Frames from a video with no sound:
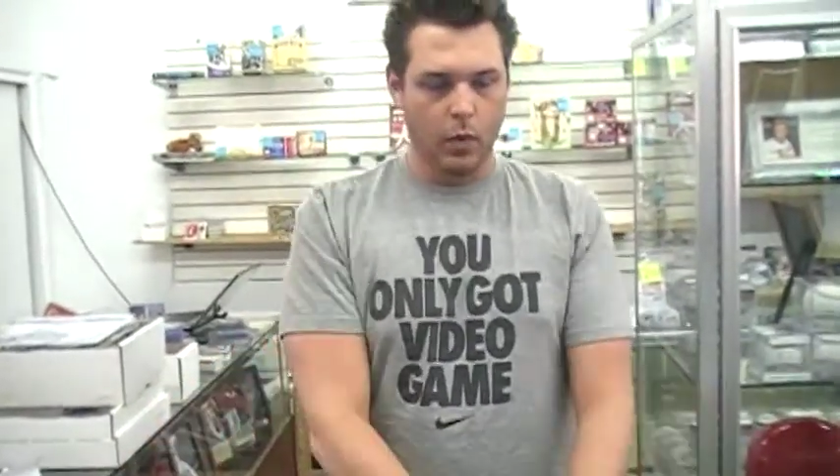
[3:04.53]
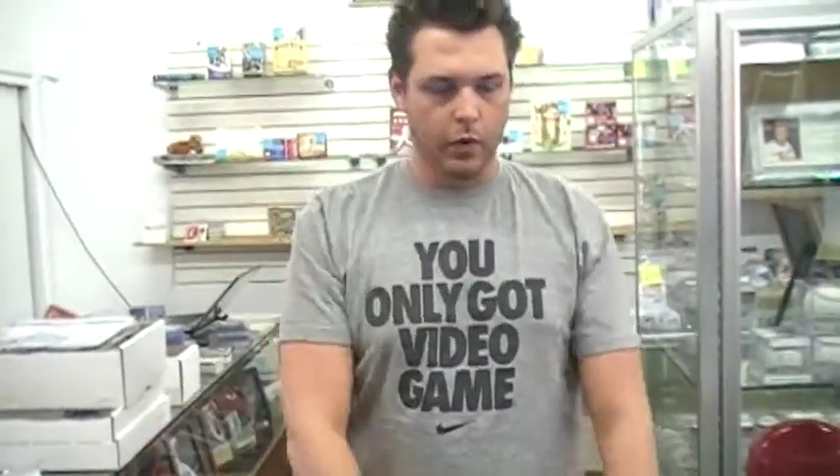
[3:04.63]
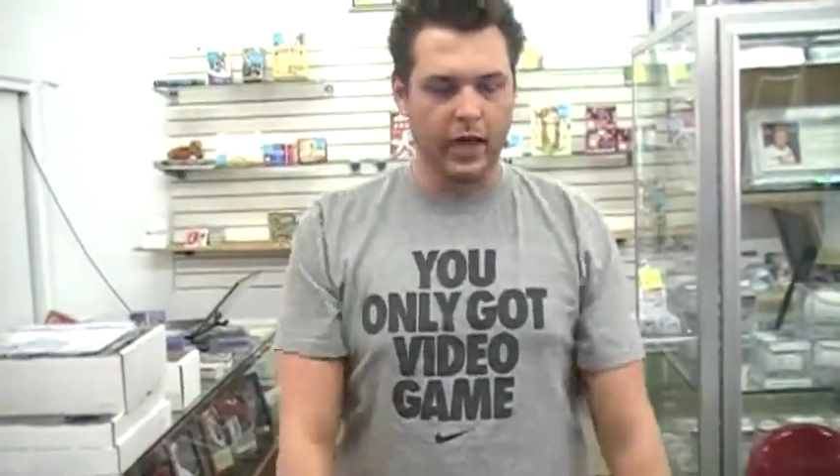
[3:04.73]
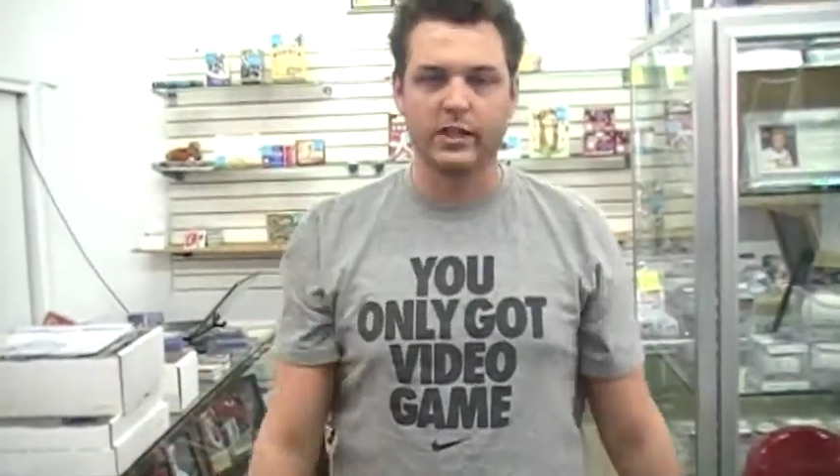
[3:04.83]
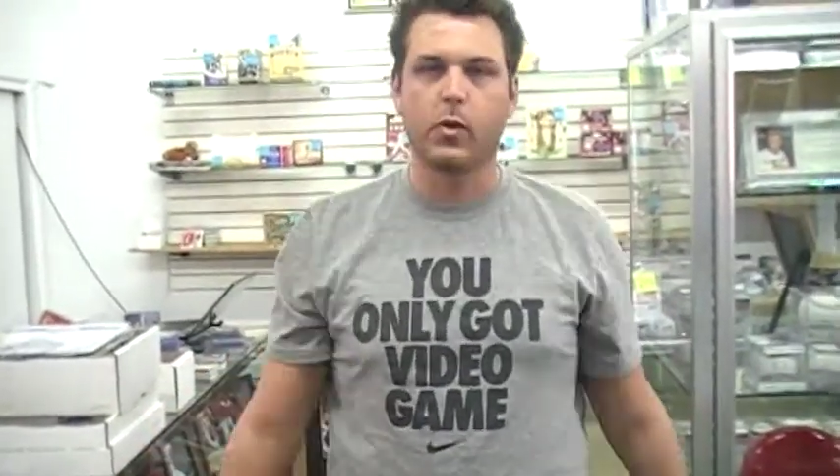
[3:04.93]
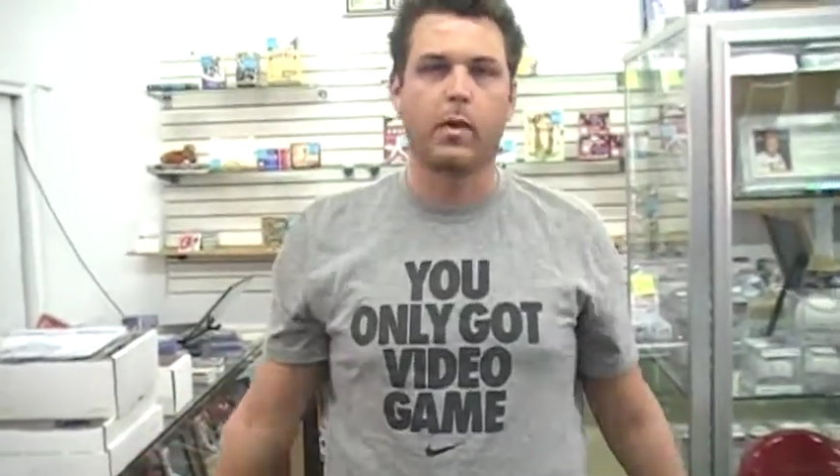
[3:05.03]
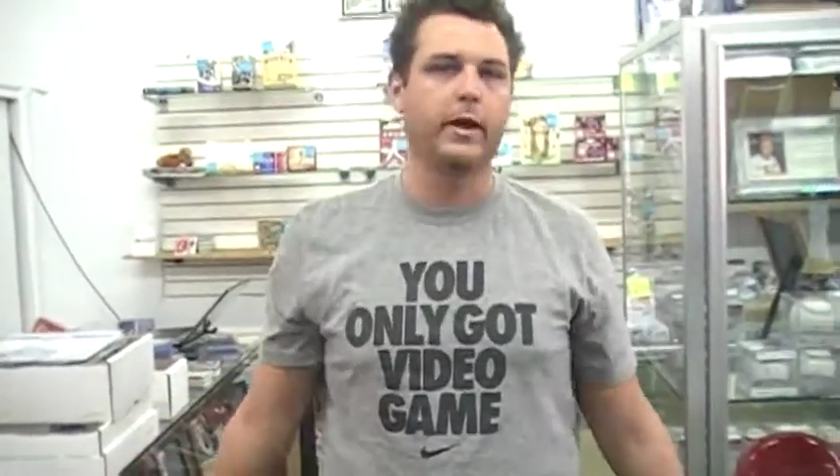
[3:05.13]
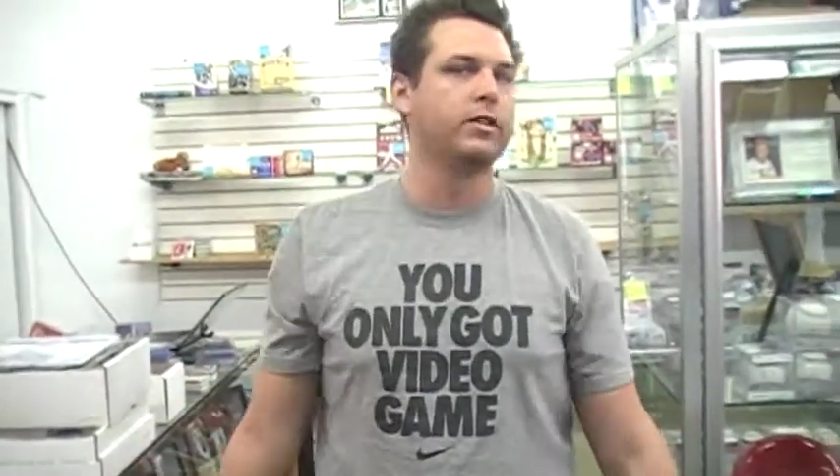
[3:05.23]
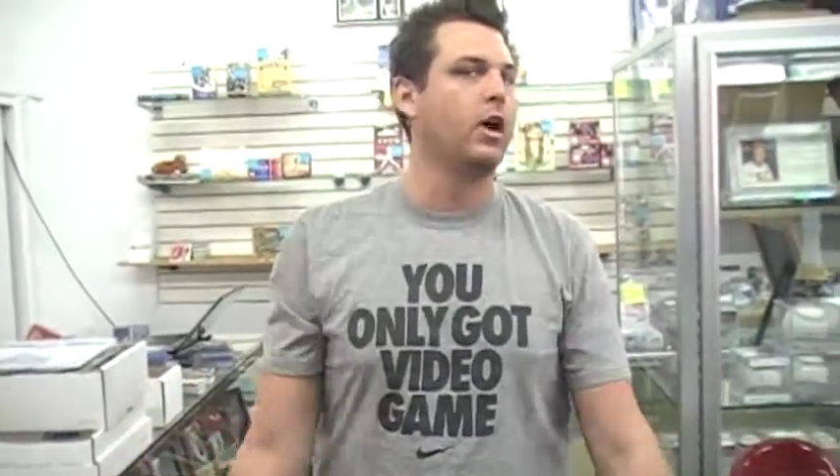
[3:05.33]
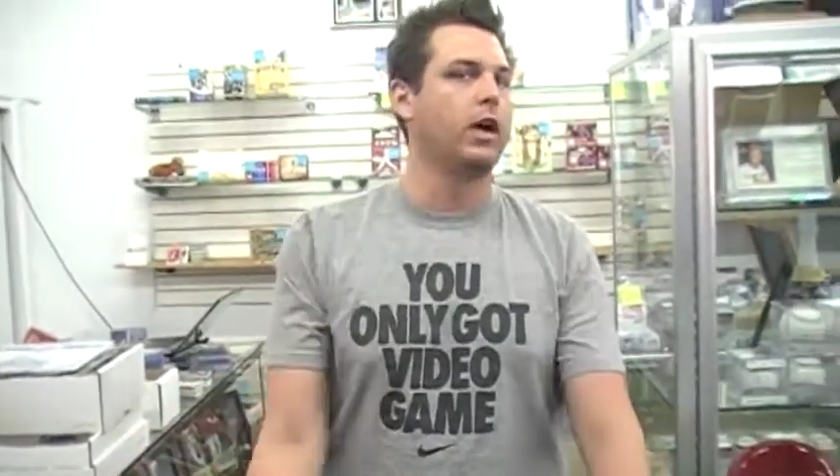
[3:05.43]
you guys don't want me
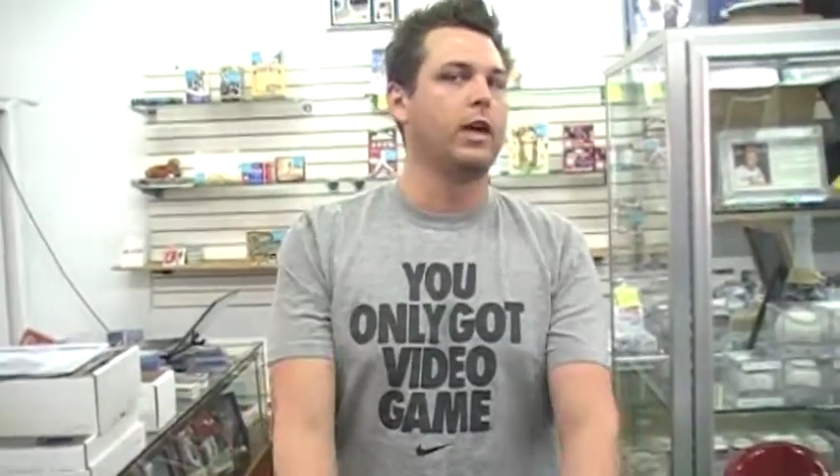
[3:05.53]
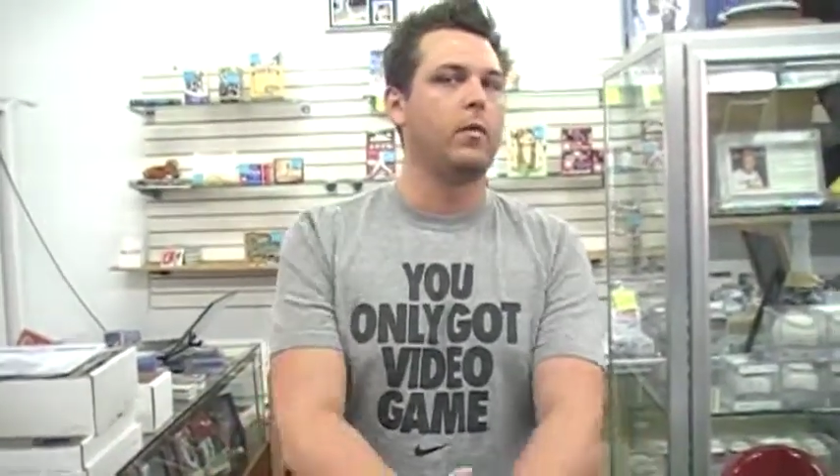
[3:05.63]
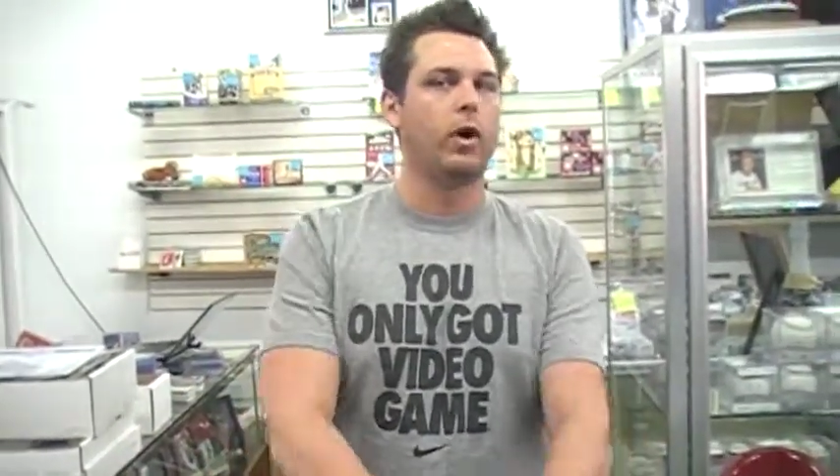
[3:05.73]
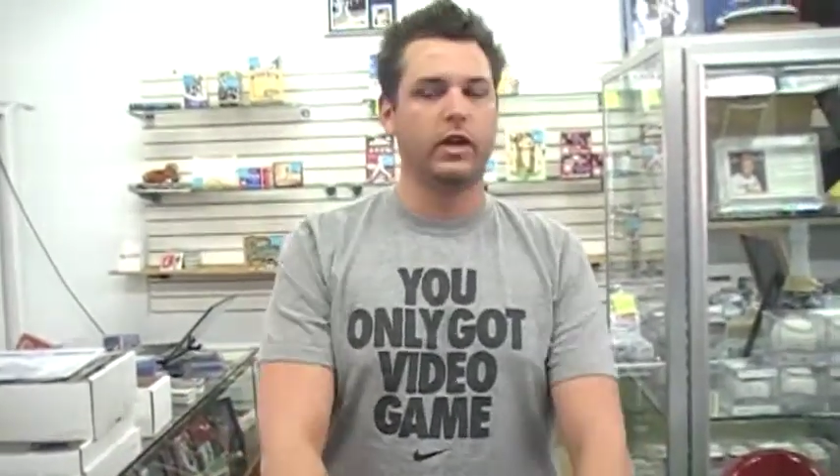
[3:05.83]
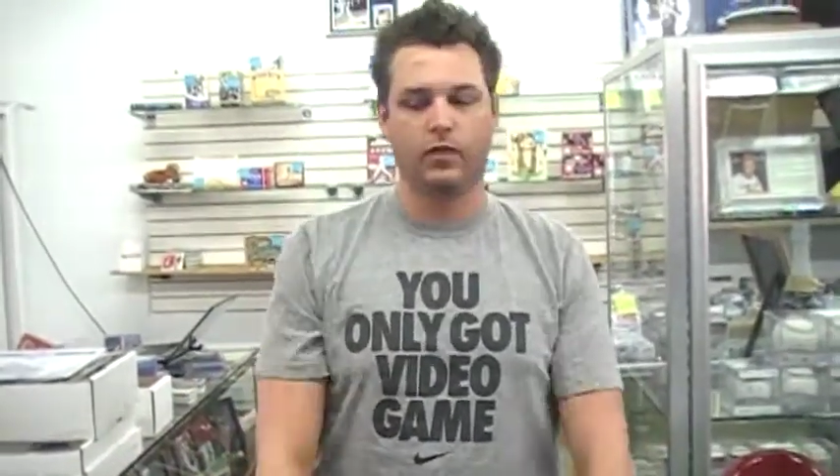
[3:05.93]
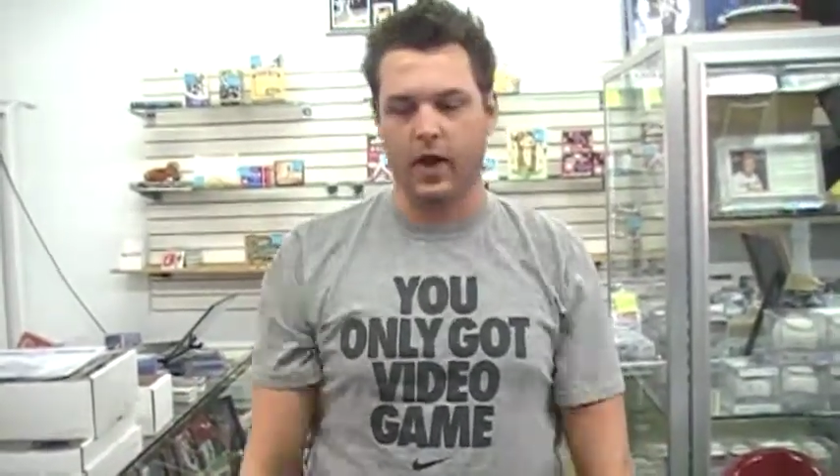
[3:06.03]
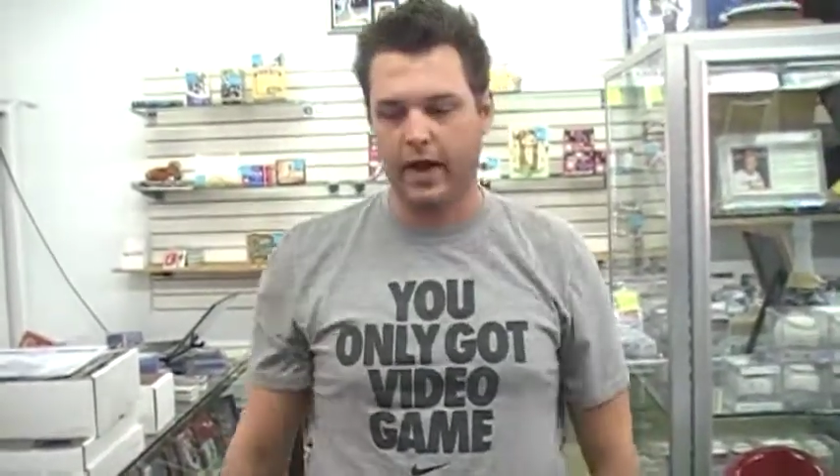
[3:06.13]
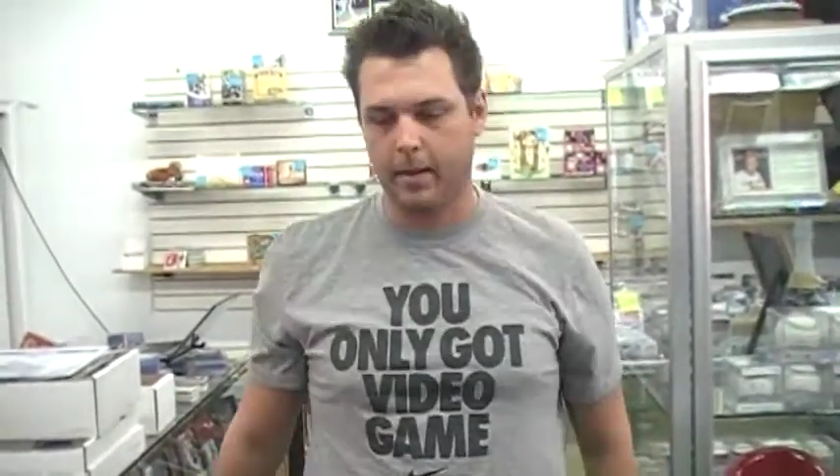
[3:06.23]
to talk anymore. That's fine.